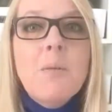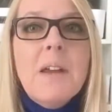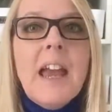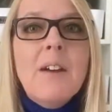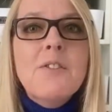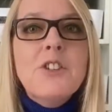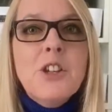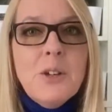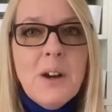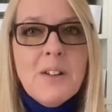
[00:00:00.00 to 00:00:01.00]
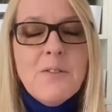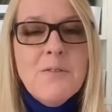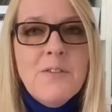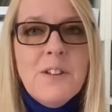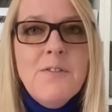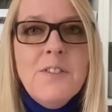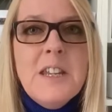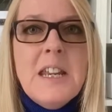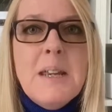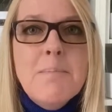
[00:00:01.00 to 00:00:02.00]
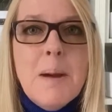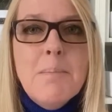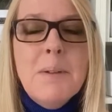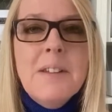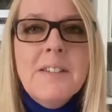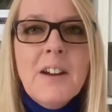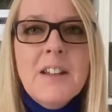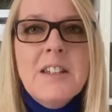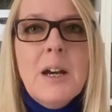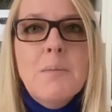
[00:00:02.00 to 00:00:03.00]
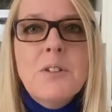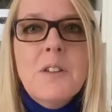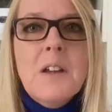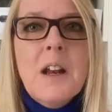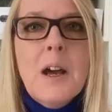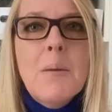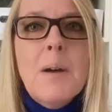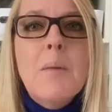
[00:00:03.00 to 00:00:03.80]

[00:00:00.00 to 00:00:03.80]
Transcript: we have 250 members signed up to the club,